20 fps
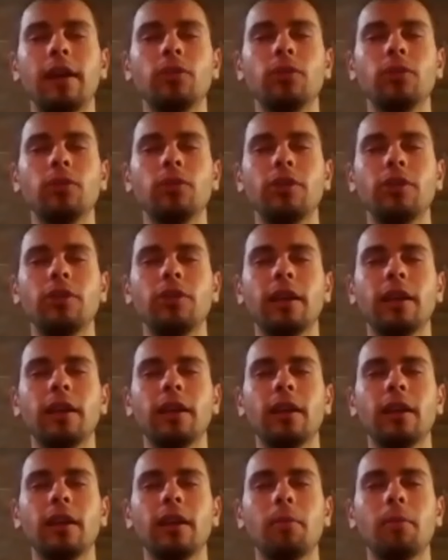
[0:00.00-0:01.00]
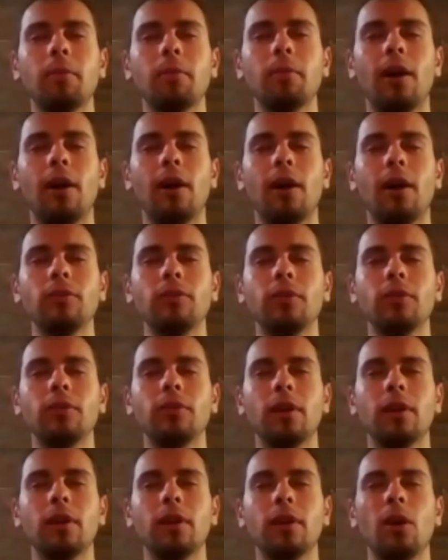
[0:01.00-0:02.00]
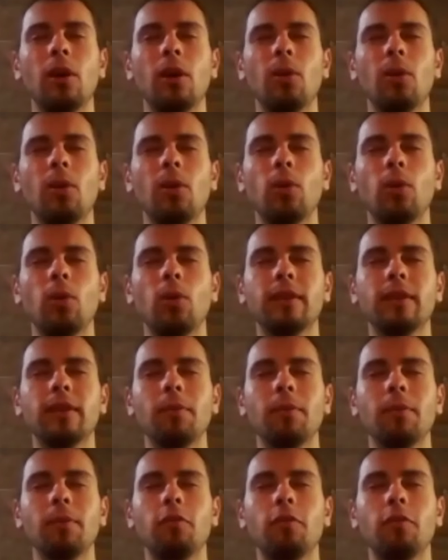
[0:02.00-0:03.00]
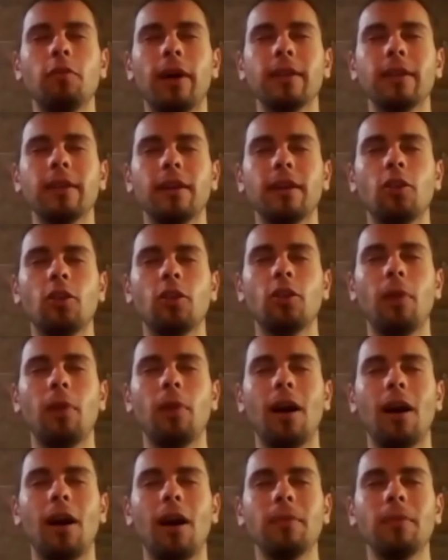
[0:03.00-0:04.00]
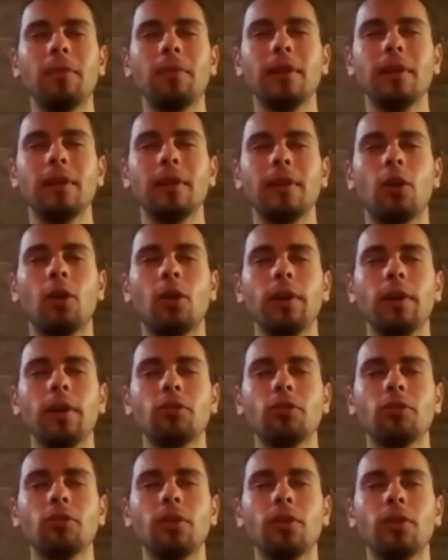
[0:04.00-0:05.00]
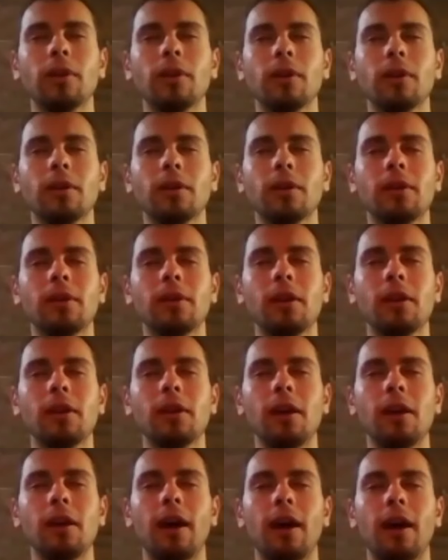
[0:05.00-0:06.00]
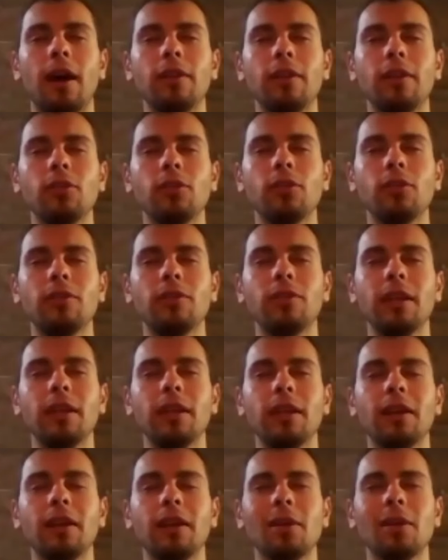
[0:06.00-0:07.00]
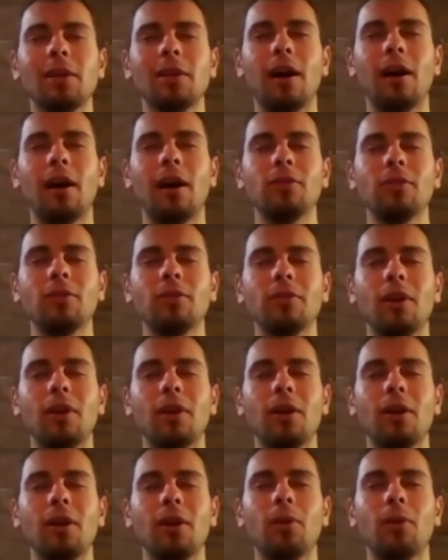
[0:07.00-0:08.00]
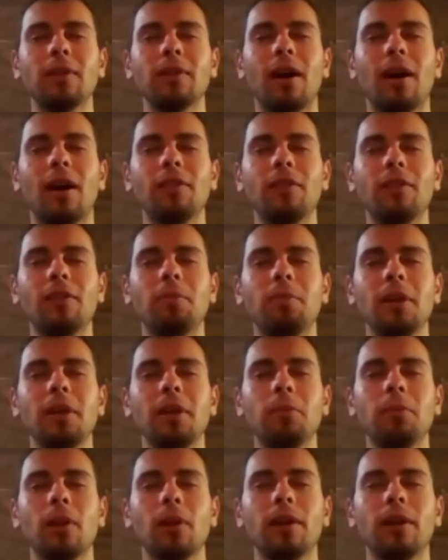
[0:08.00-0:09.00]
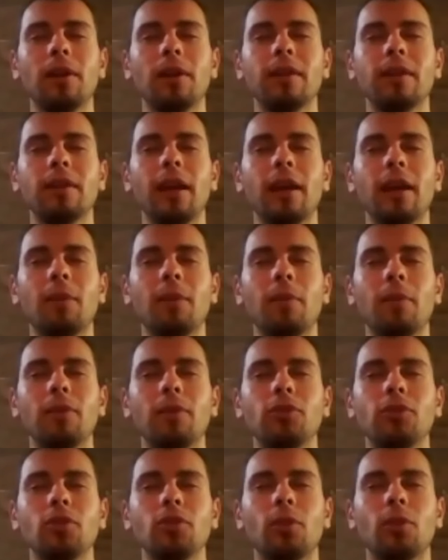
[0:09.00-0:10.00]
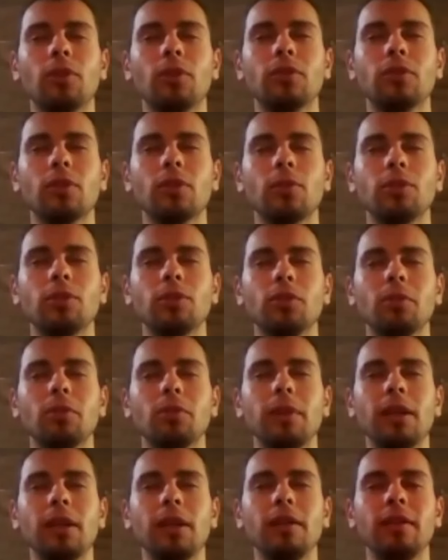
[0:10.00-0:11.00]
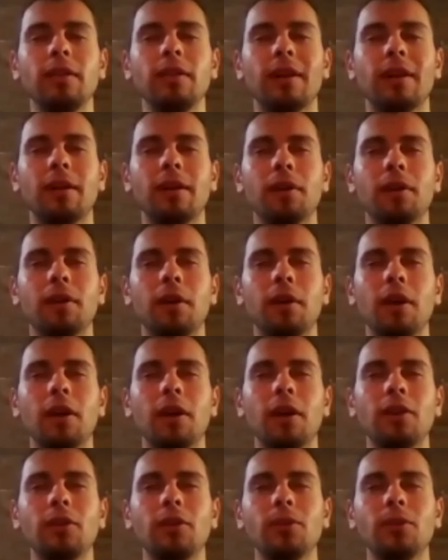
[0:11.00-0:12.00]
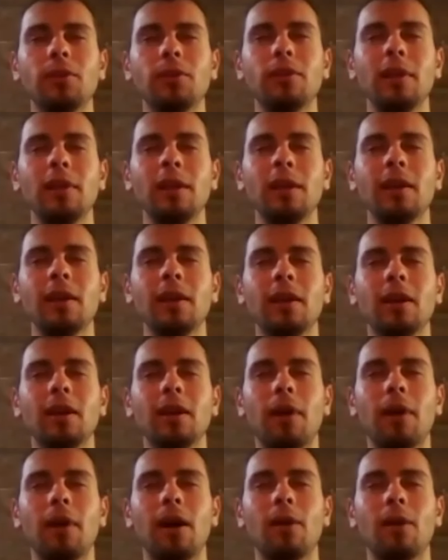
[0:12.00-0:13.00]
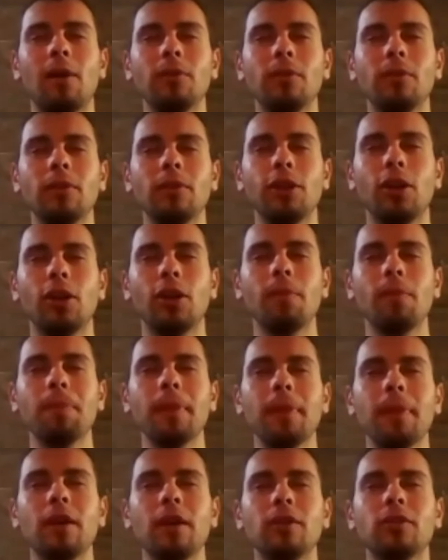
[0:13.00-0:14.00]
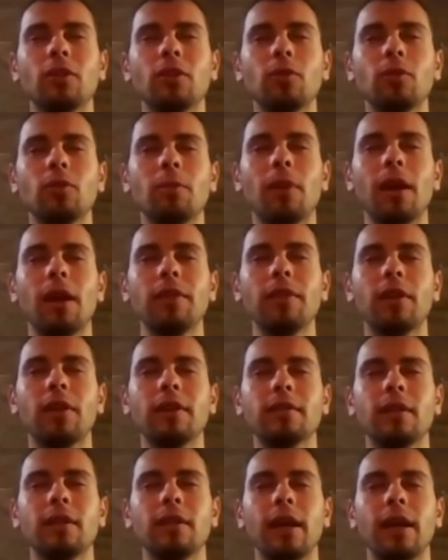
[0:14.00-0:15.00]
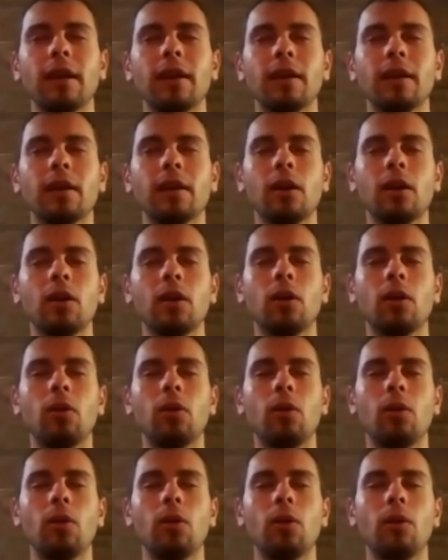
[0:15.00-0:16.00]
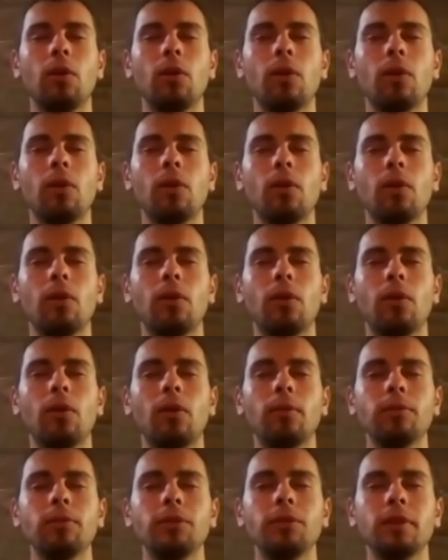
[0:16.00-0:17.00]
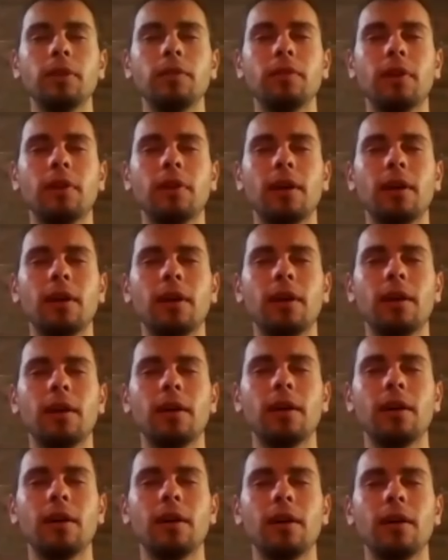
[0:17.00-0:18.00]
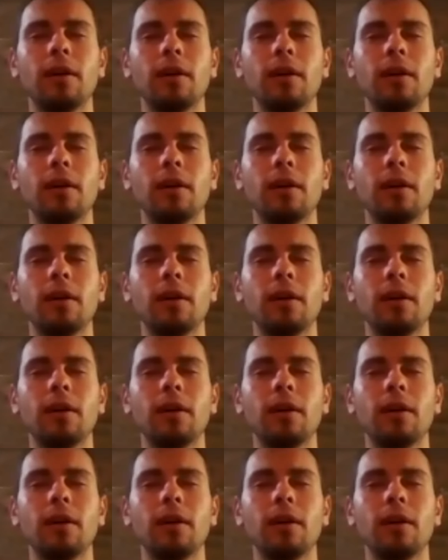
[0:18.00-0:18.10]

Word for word: thinking about what type of pasta your mom is going to cook. And you're thinking about what other people are saying about you on social media. You're thinking about, you know? So the mantra is like, Om Shiva.